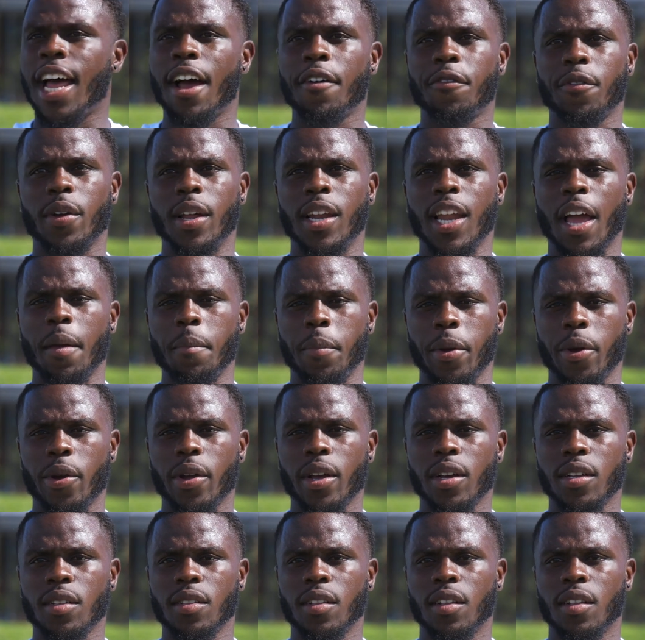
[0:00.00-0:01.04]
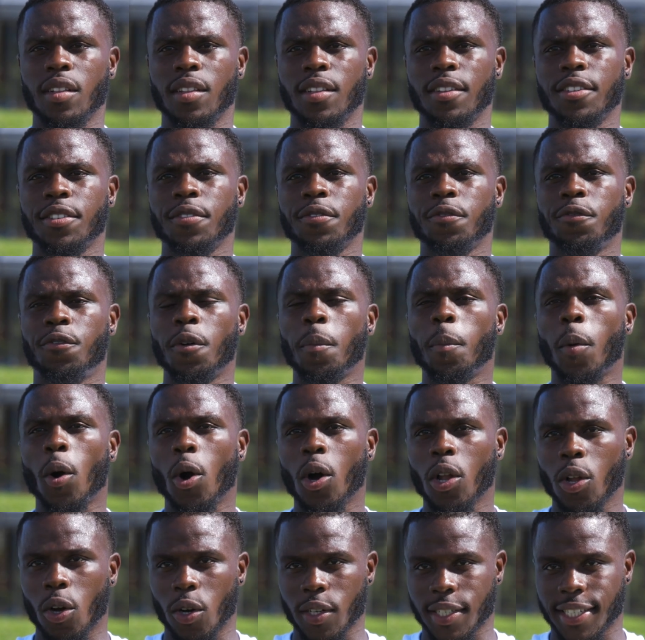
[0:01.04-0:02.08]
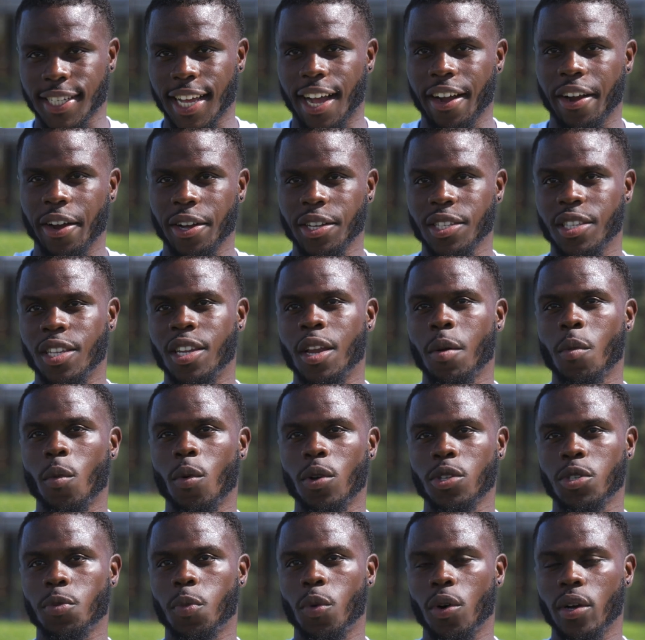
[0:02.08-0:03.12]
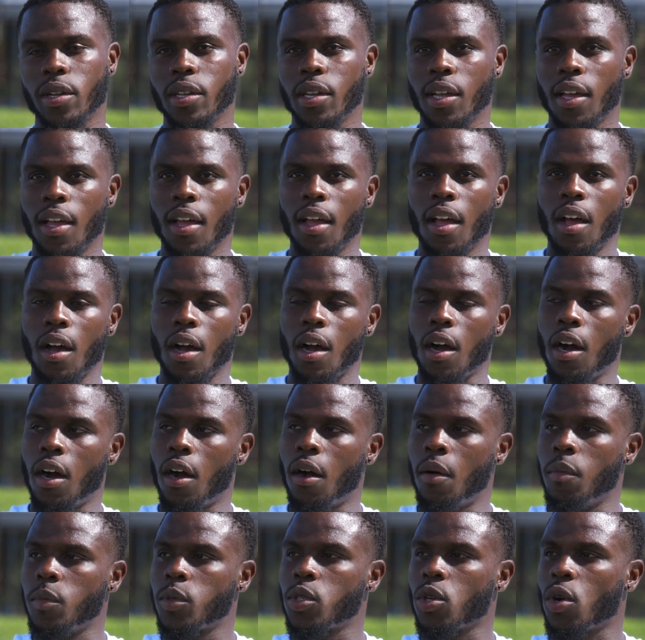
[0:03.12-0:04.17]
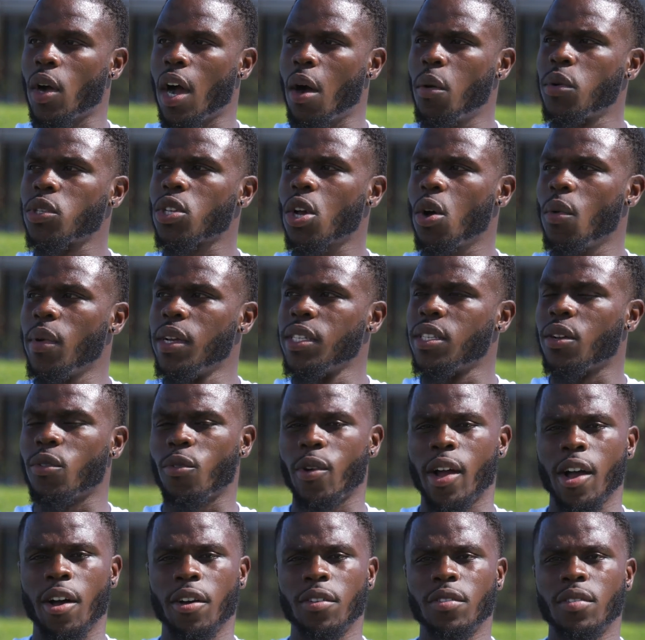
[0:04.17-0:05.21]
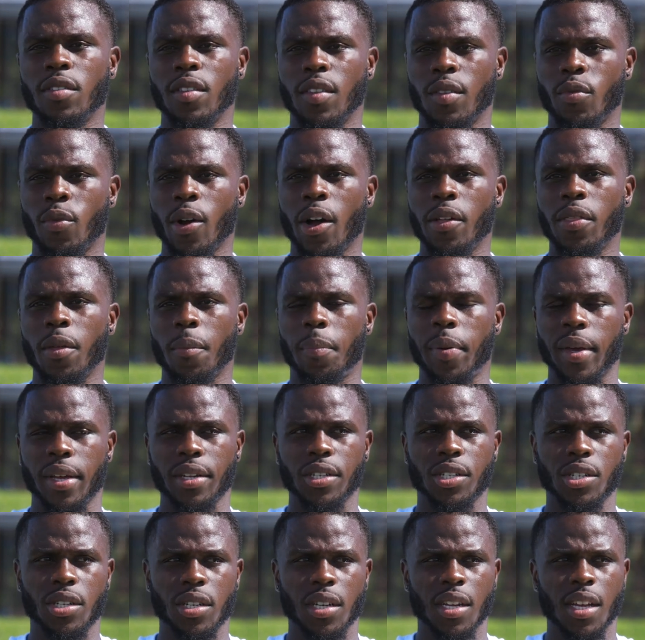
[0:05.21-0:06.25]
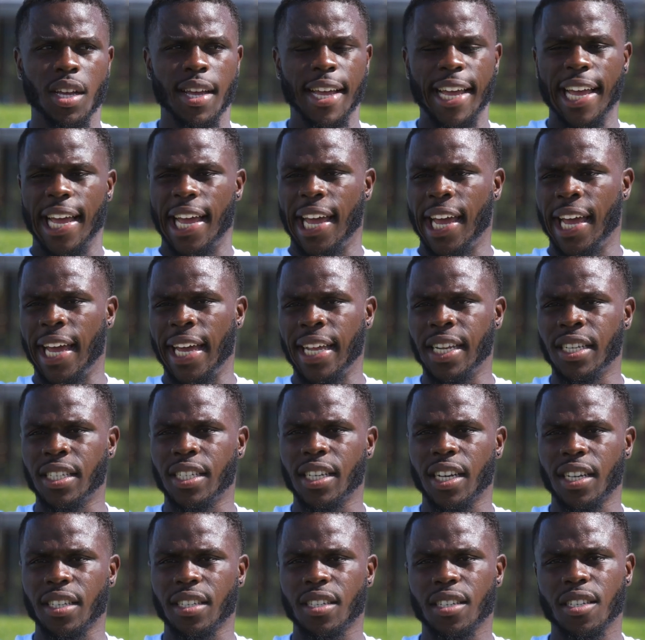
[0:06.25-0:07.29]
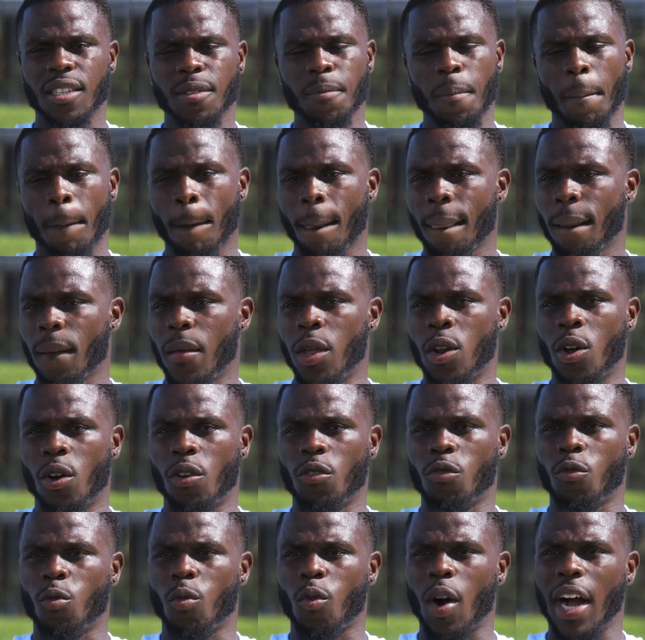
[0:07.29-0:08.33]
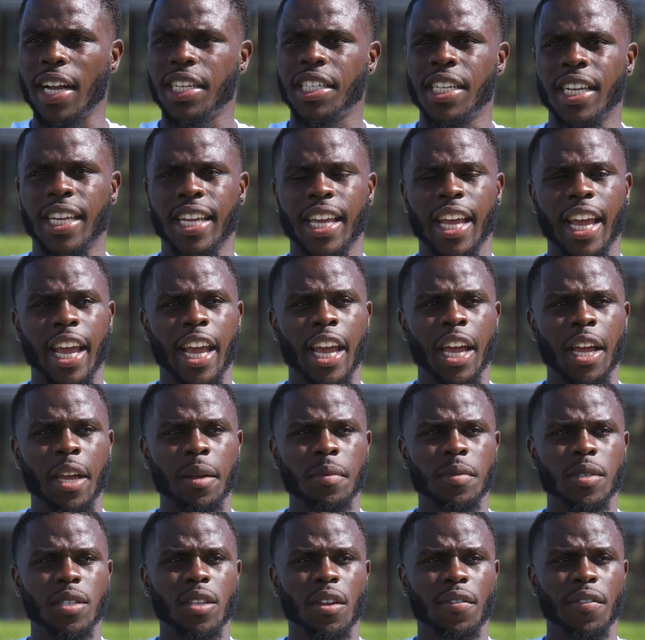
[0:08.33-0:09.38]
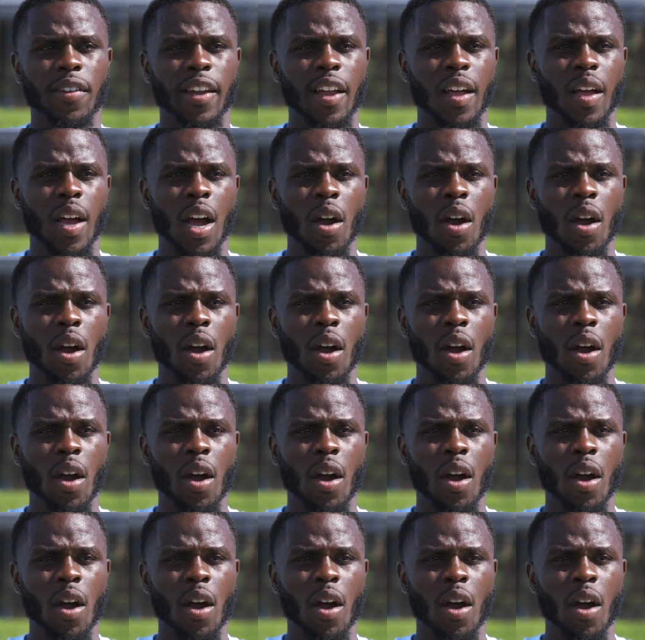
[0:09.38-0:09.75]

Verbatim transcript: Liberia, football or soccer is the #1 sport. So I was always around the pitch and just, you know, watching the games and stuff like that.